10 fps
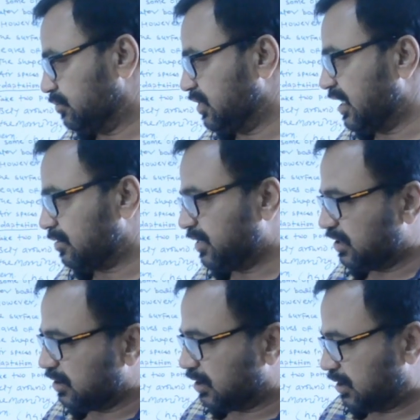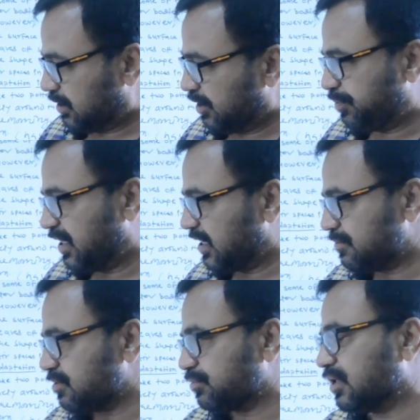There is the different
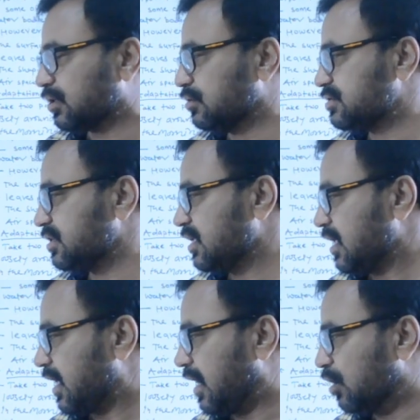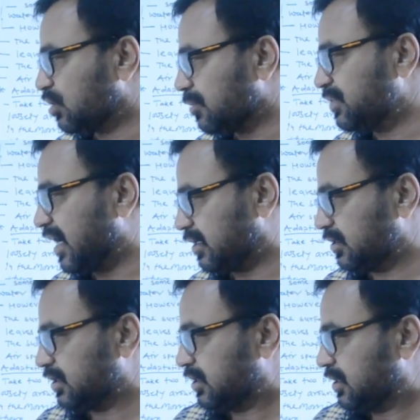types of the roots. Out of
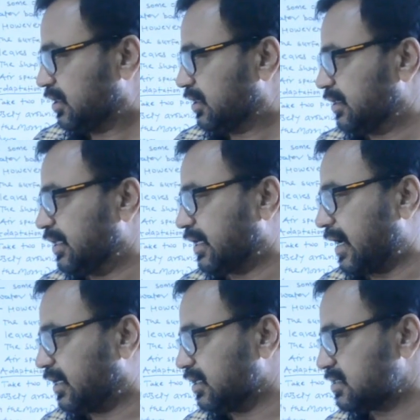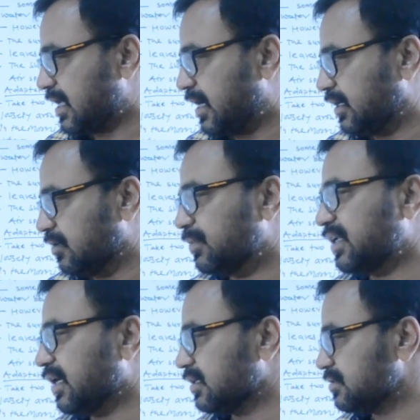that, the cactus and
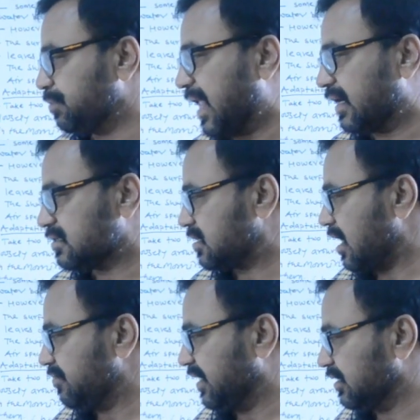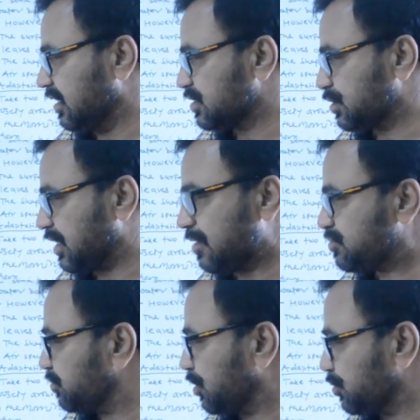banyan plants having these types
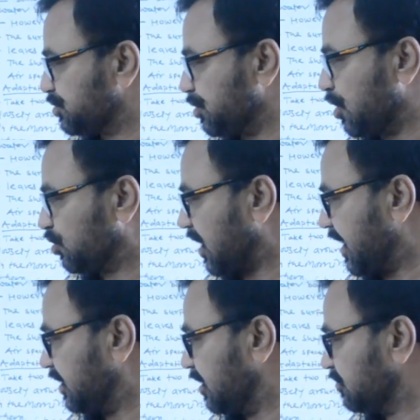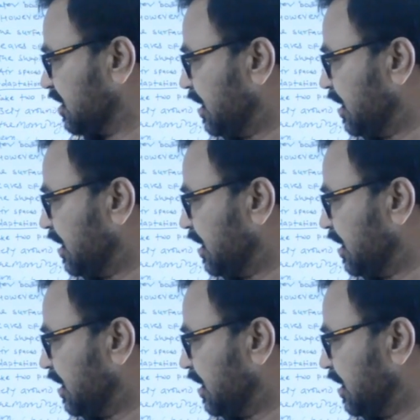of the roots, you have to write them.